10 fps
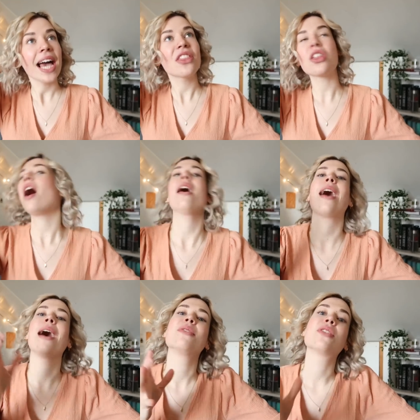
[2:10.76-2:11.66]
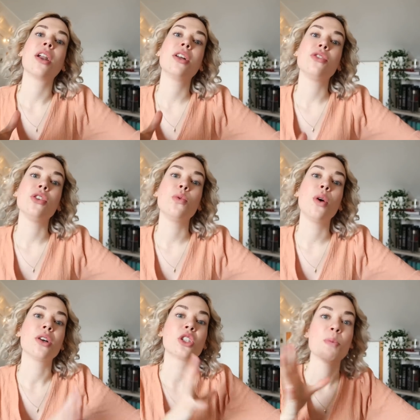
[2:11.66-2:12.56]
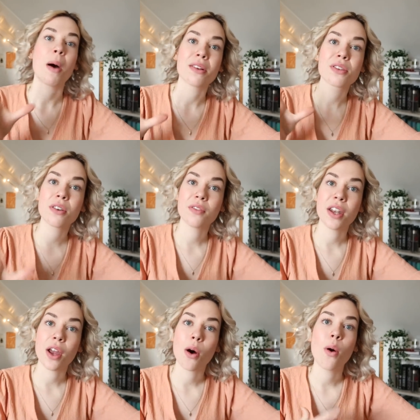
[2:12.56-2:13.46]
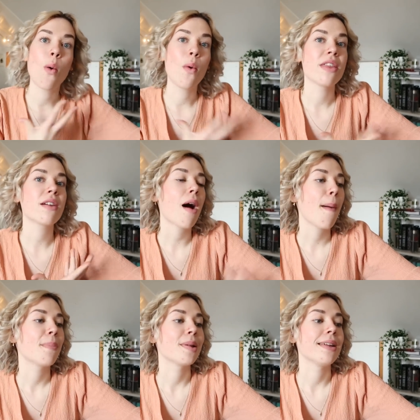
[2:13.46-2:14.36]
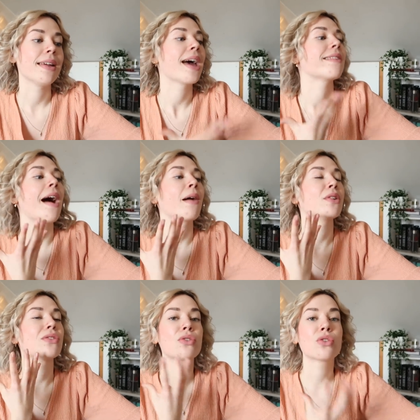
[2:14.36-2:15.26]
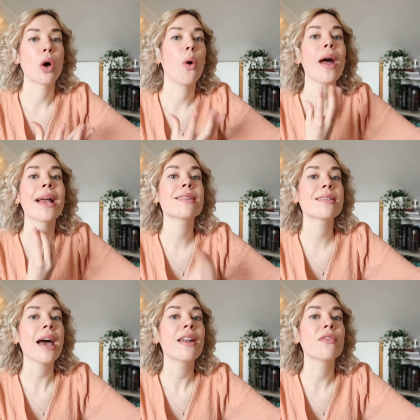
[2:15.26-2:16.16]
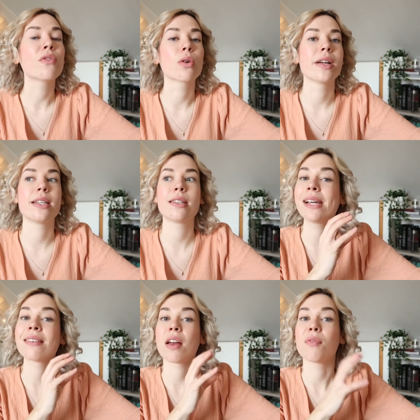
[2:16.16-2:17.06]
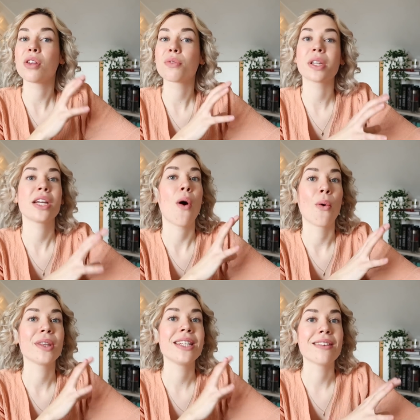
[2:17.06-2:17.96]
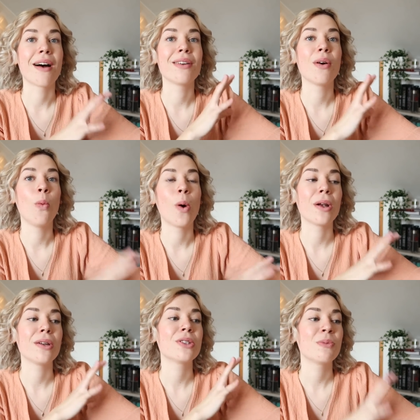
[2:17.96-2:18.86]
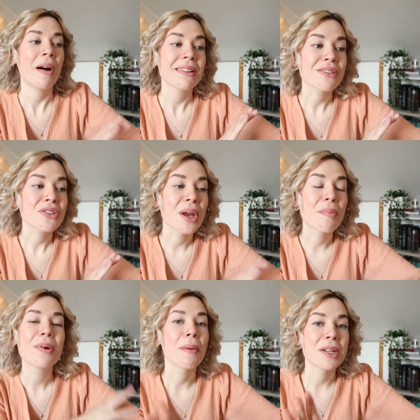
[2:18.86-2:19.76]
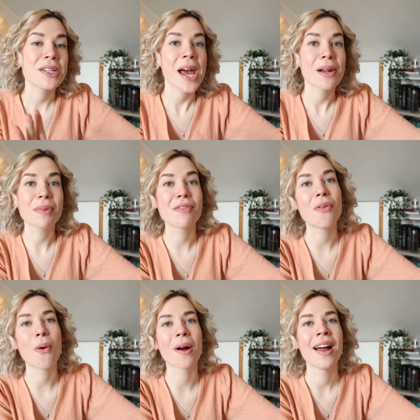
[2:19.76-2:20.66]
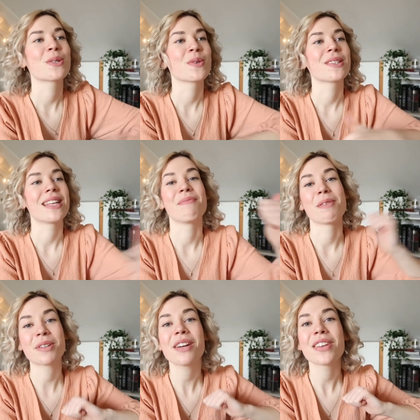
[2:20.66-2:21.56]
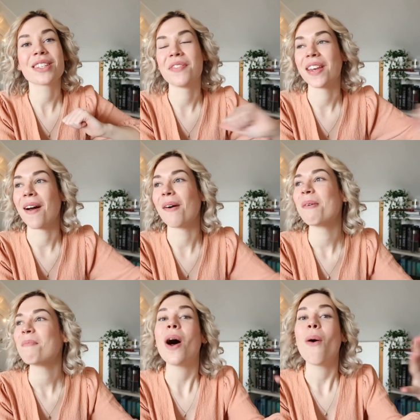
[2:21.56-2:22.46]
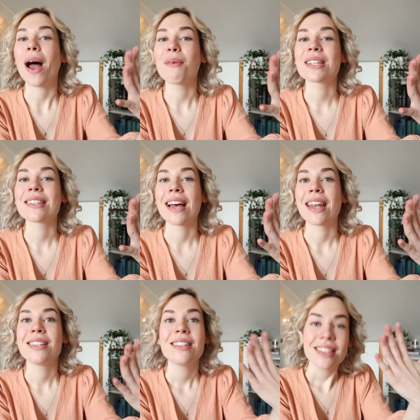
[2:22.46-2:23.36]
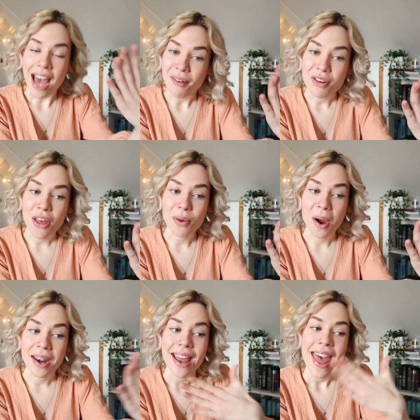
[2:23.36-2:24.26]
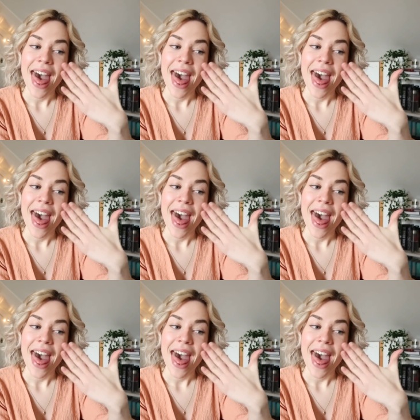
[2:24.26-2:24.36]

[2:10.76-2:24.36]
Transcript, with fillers: I thought I was gonna do a sponsored video with a company and I was so excited for it because I've literally only done one sponsorship on my channel before, which was in my previous video. So I was excited to have another one.